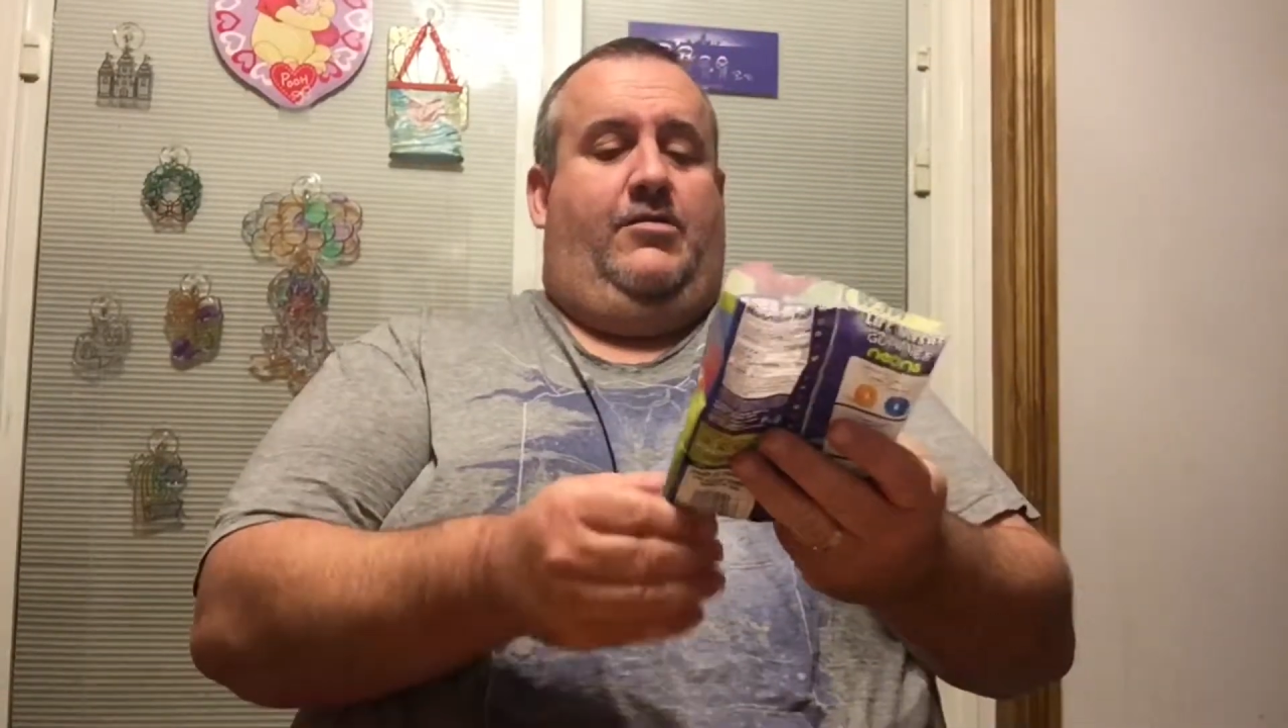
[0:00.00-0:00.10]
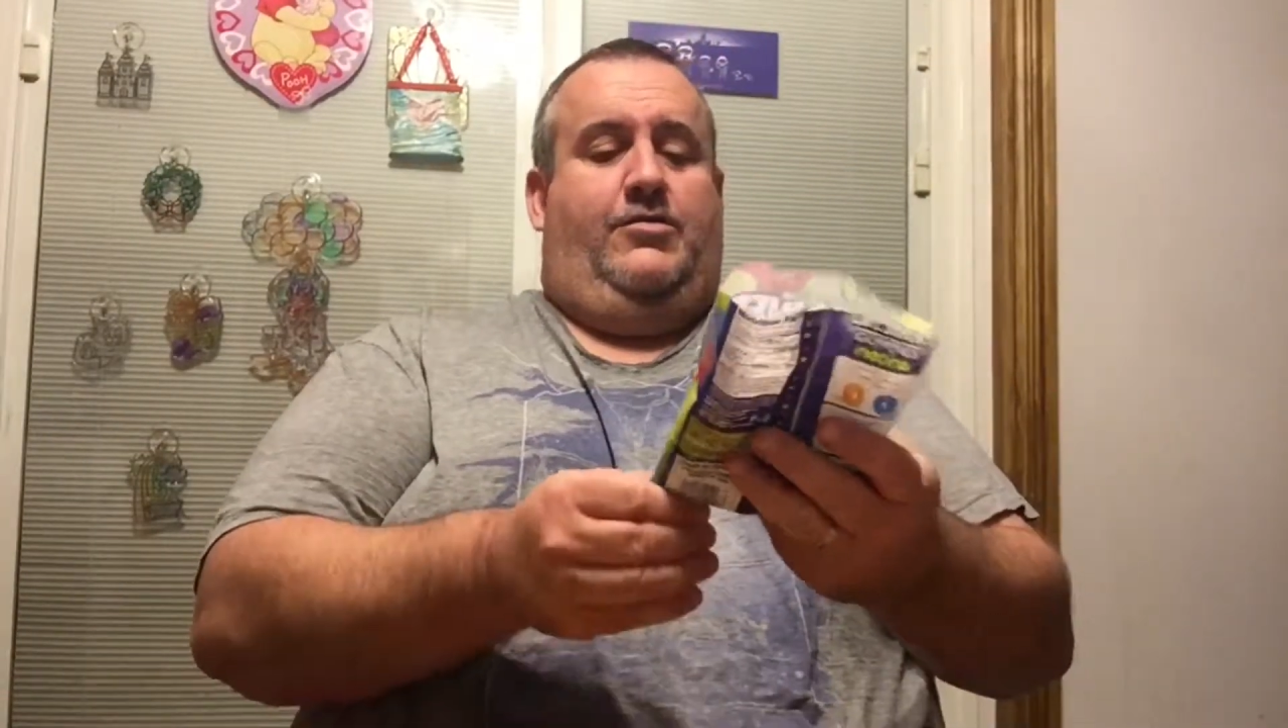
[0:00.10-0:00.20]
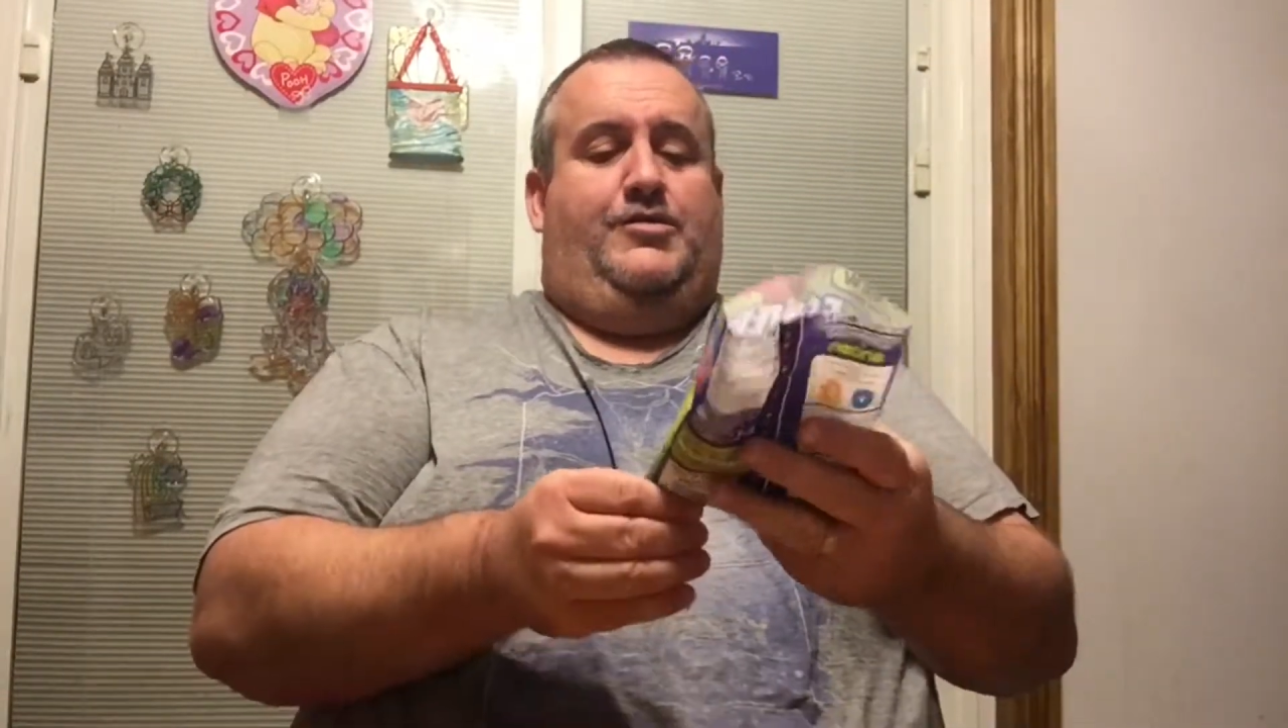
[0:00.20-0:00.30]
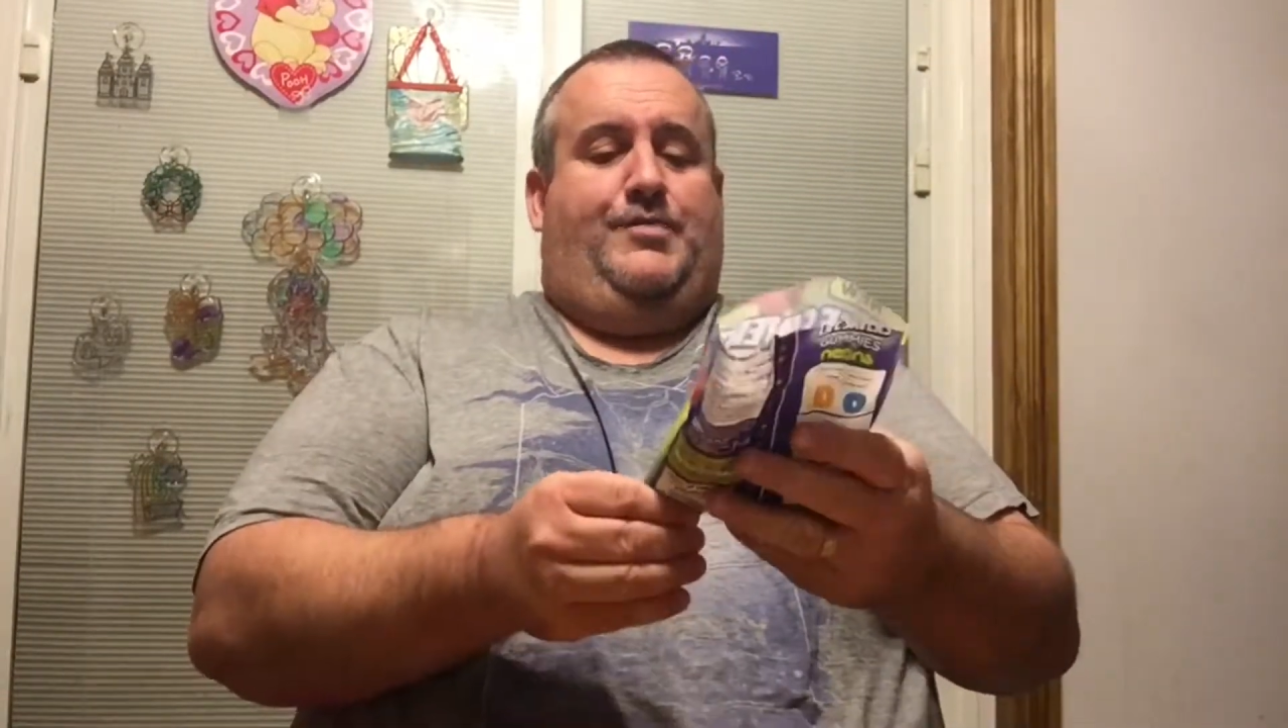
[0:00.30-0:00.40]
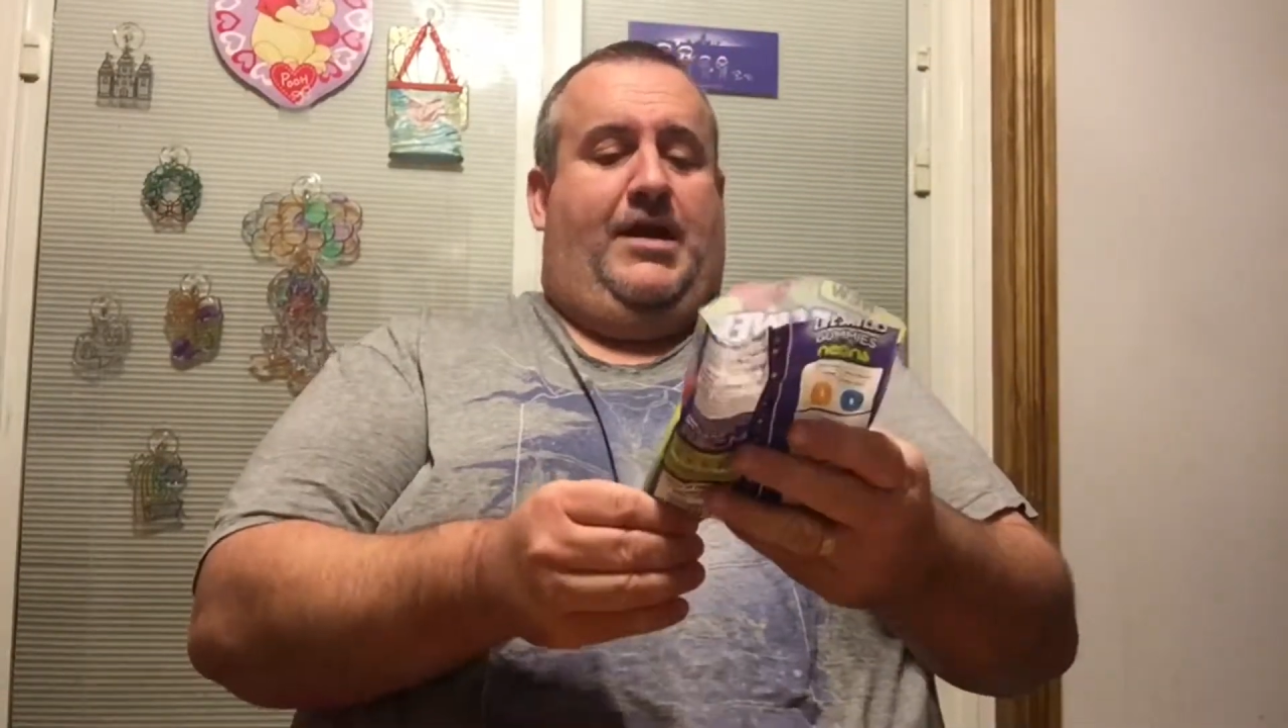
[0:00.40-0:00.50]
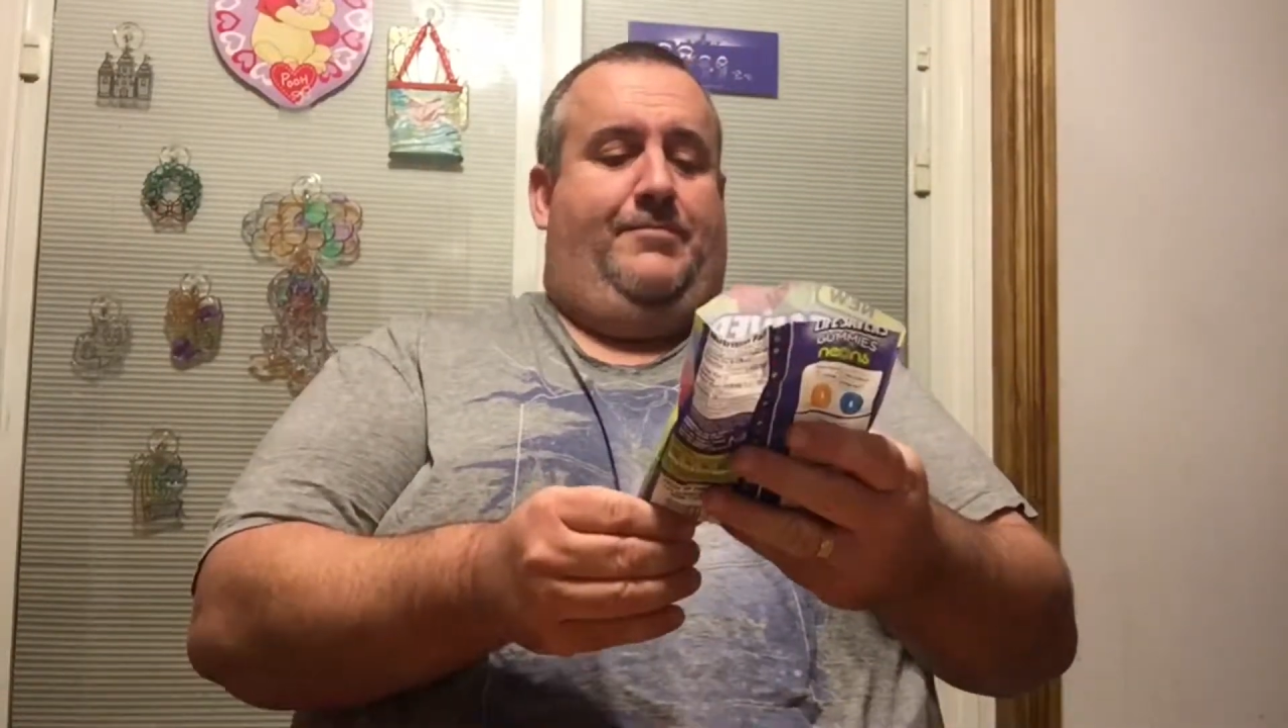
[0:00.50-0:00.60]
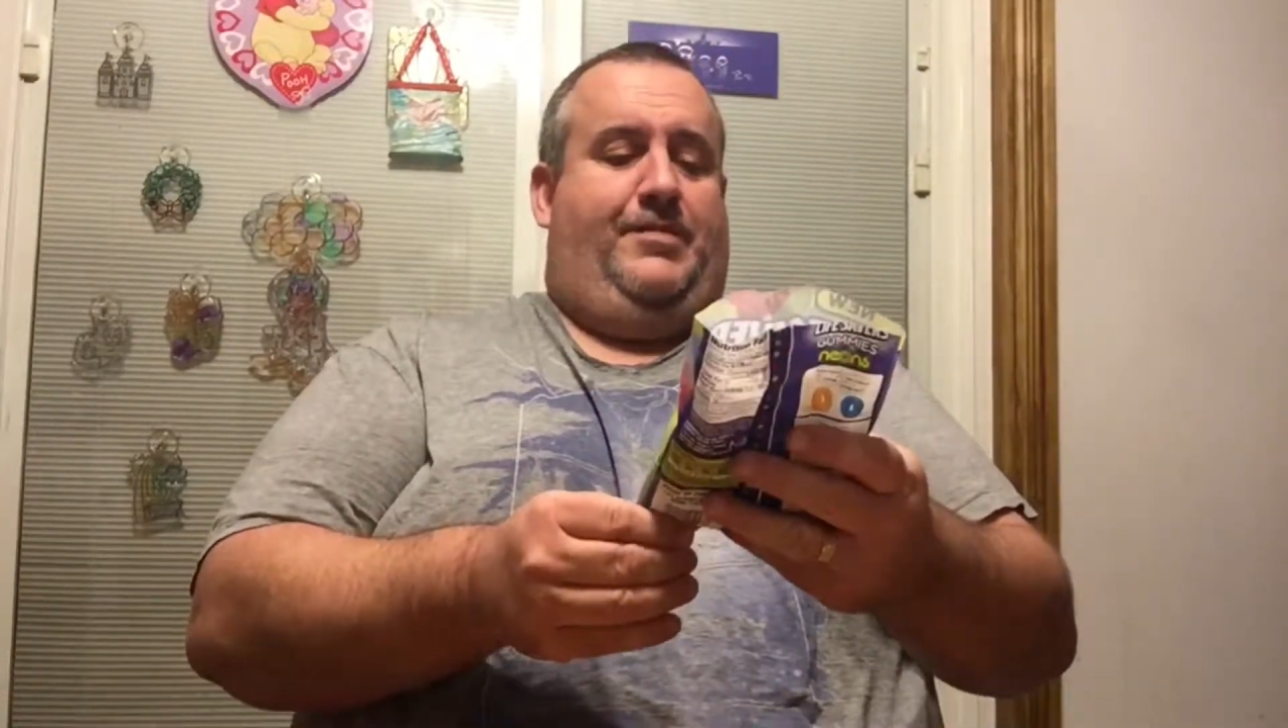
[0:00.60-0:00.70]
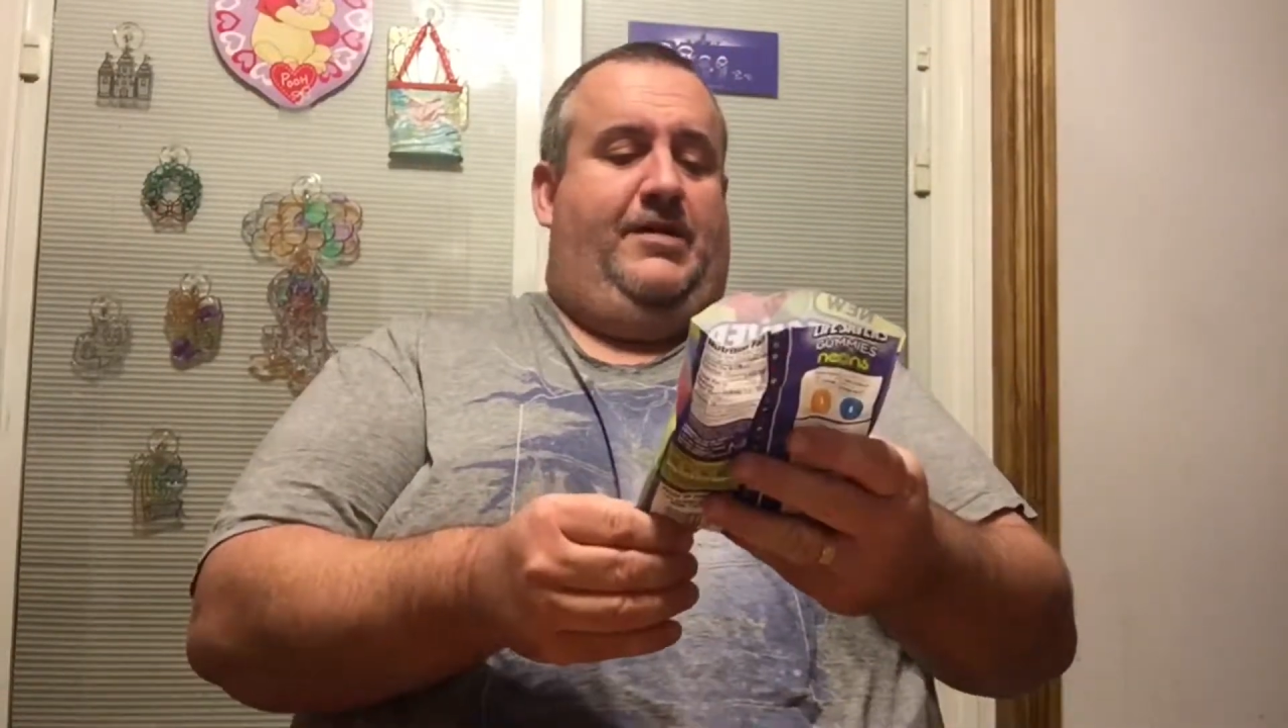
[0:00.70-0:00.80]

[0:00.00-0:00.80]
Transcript: orange pop,